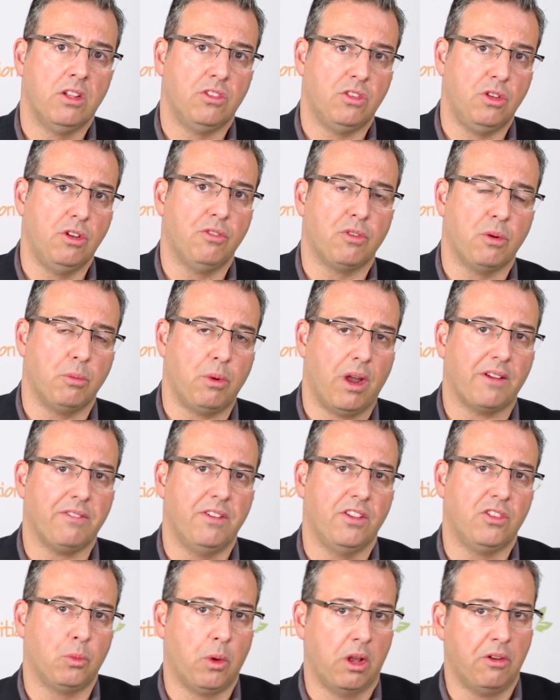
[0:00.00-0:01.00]
two for
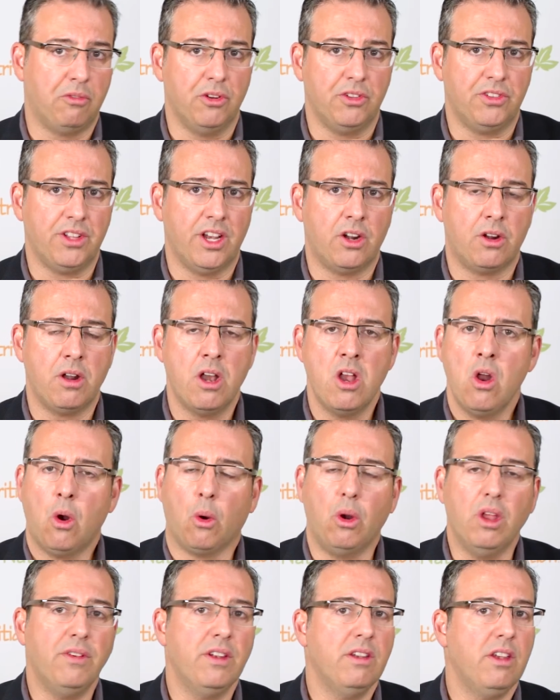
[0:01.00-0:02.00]
breakfast, one for dinner,
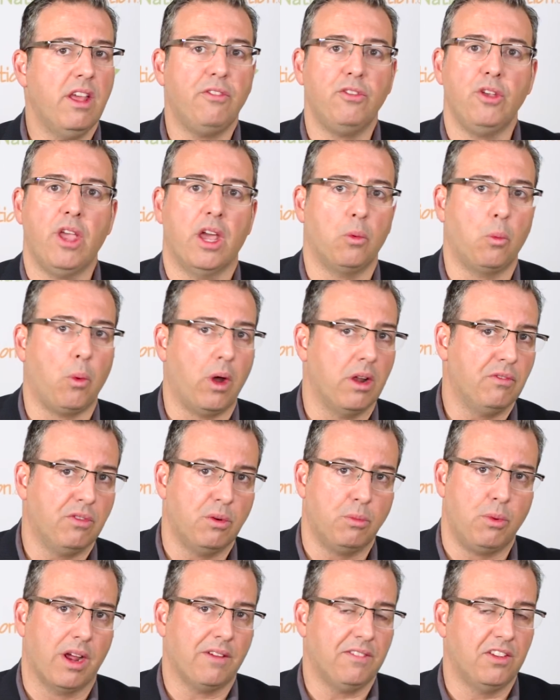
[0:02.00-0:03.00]
or even if you had one
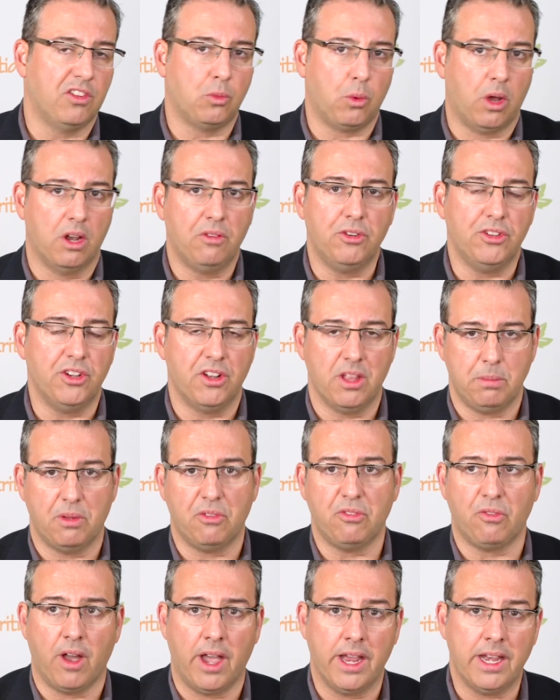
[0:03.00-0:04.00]
for breakfast, one for dinner, that'd be
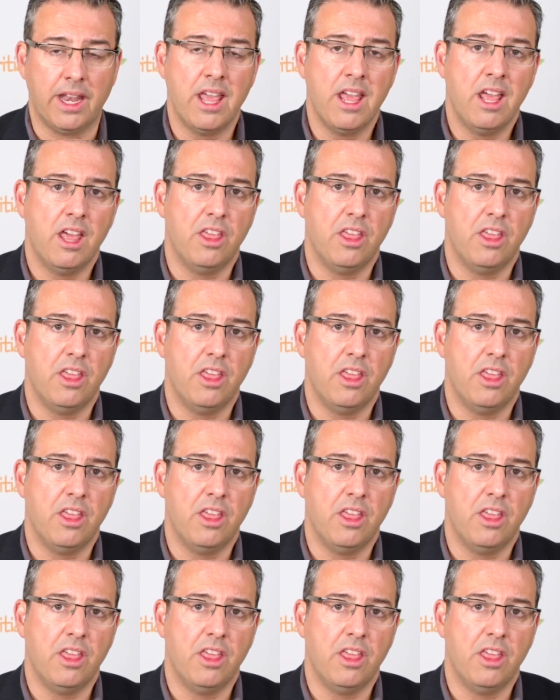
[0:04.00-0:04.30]
fine.